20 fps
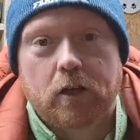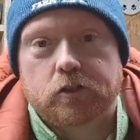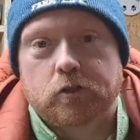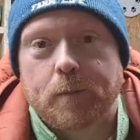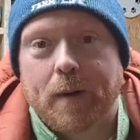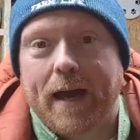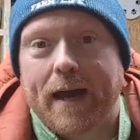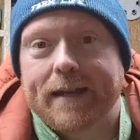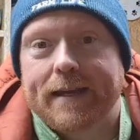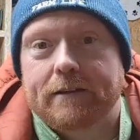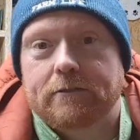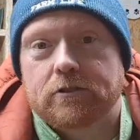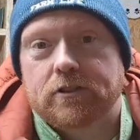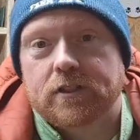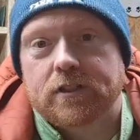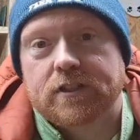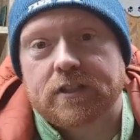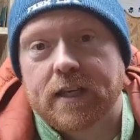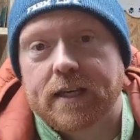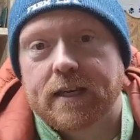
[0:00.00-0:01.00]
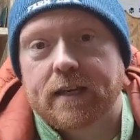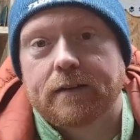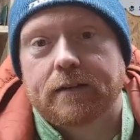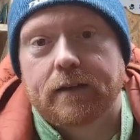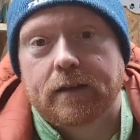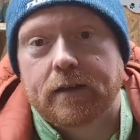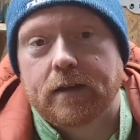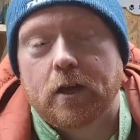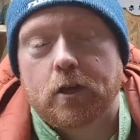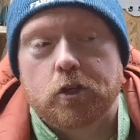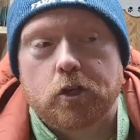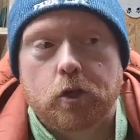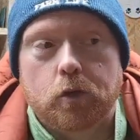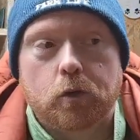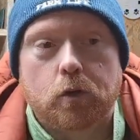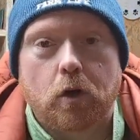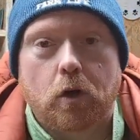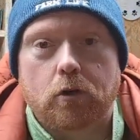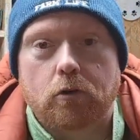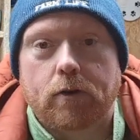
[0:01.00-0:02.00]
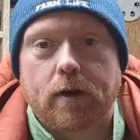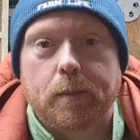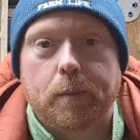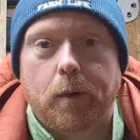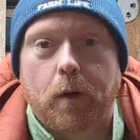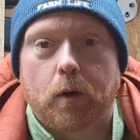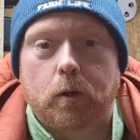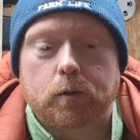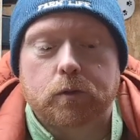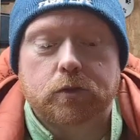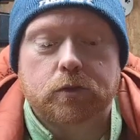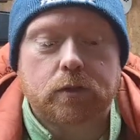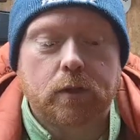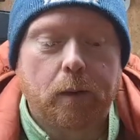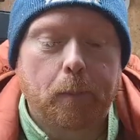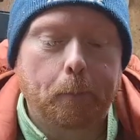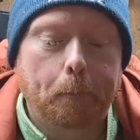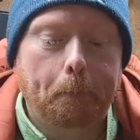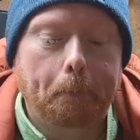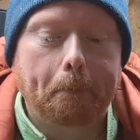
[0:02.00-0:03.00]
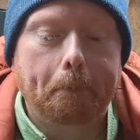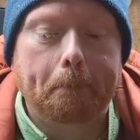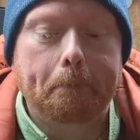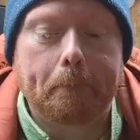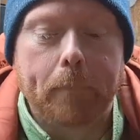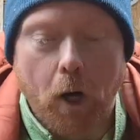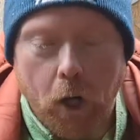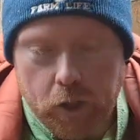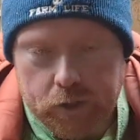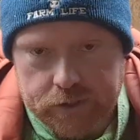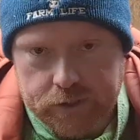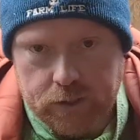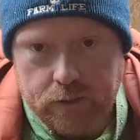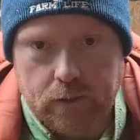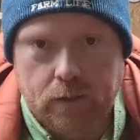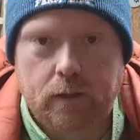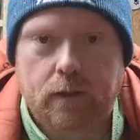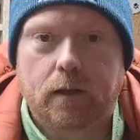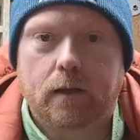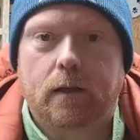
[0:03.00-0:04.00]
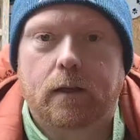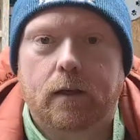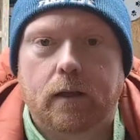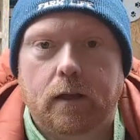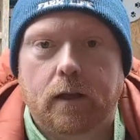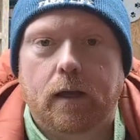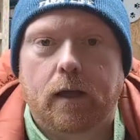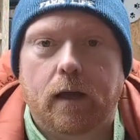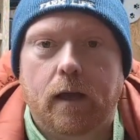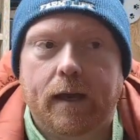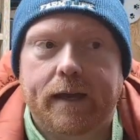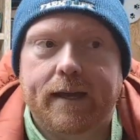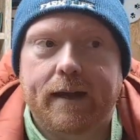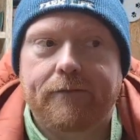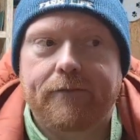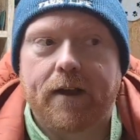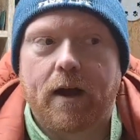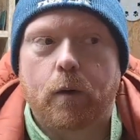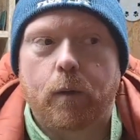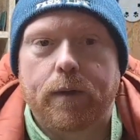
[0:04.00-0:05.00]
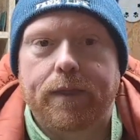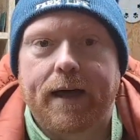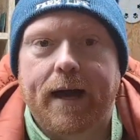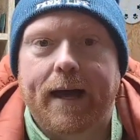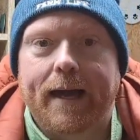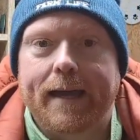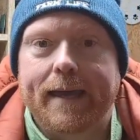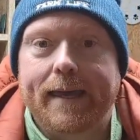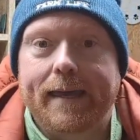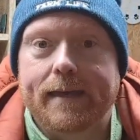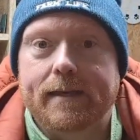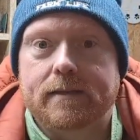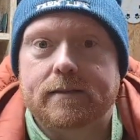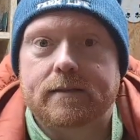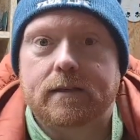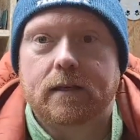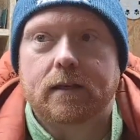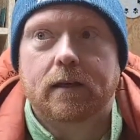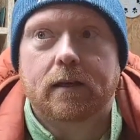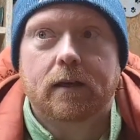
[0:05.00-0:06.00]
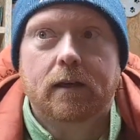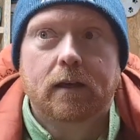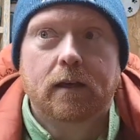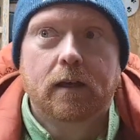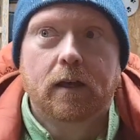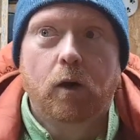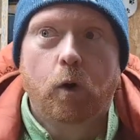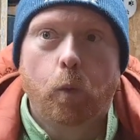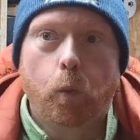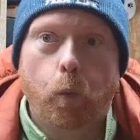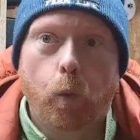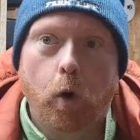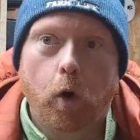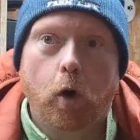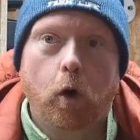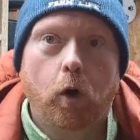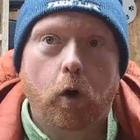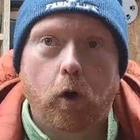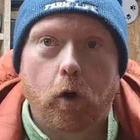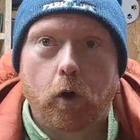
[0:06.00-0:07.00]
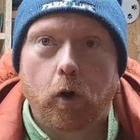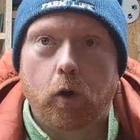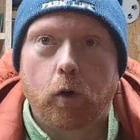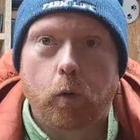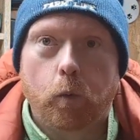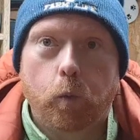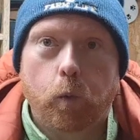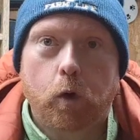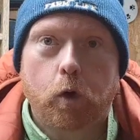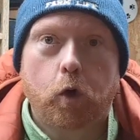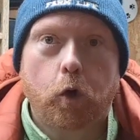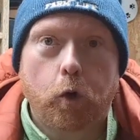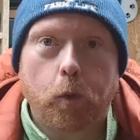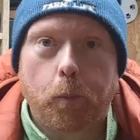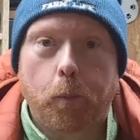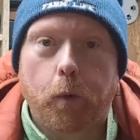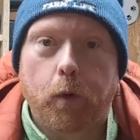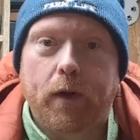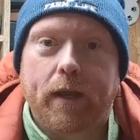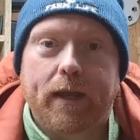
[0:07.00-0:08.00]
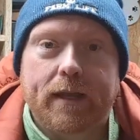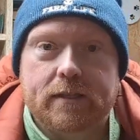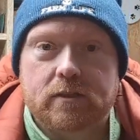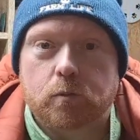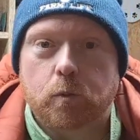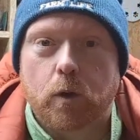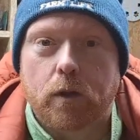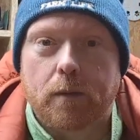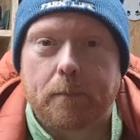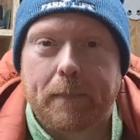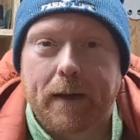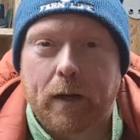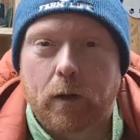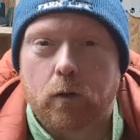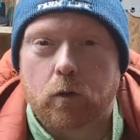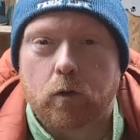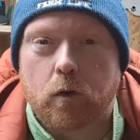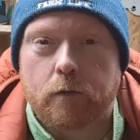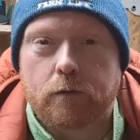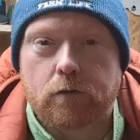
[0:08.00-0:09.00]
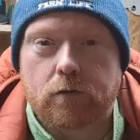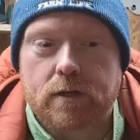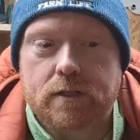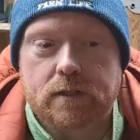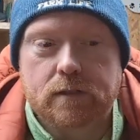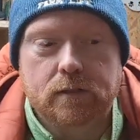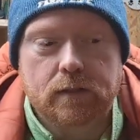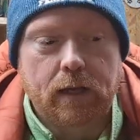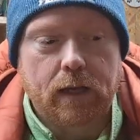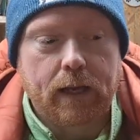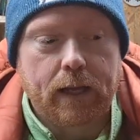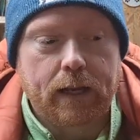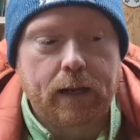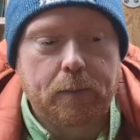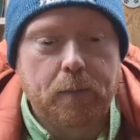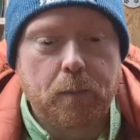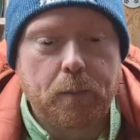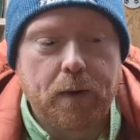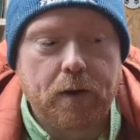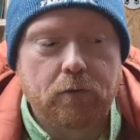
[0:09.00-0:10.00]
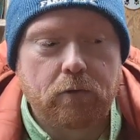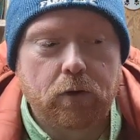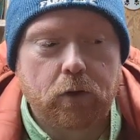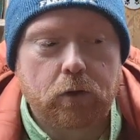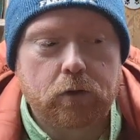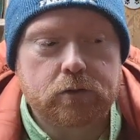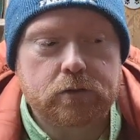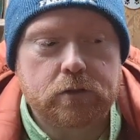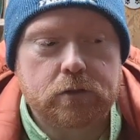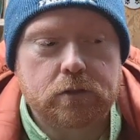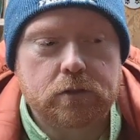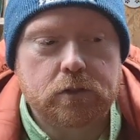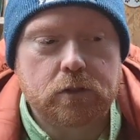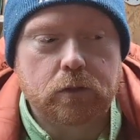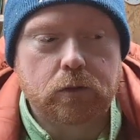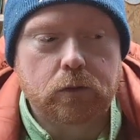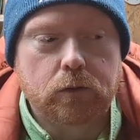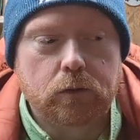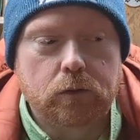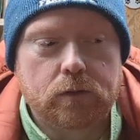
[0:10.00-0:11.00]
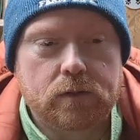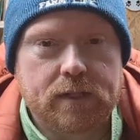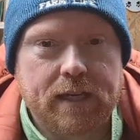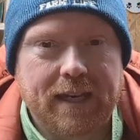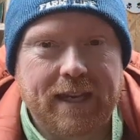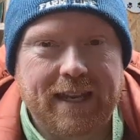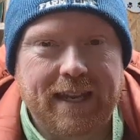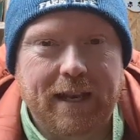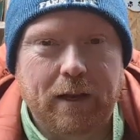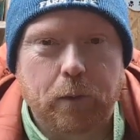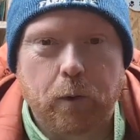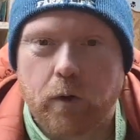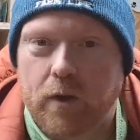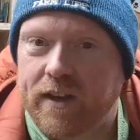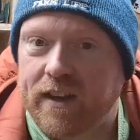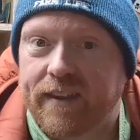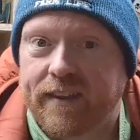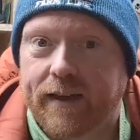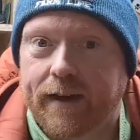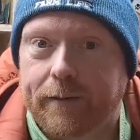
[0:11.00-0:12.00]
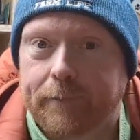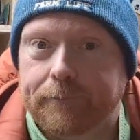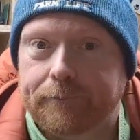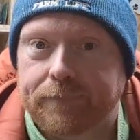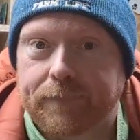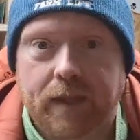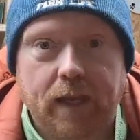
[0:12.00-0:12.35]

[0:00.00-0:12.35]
So my idea is to sink a new concrete post, but caveat with that is where we're going to put it is where the manhole cover is, and I'm a bit reluctant to digging anywhere near that.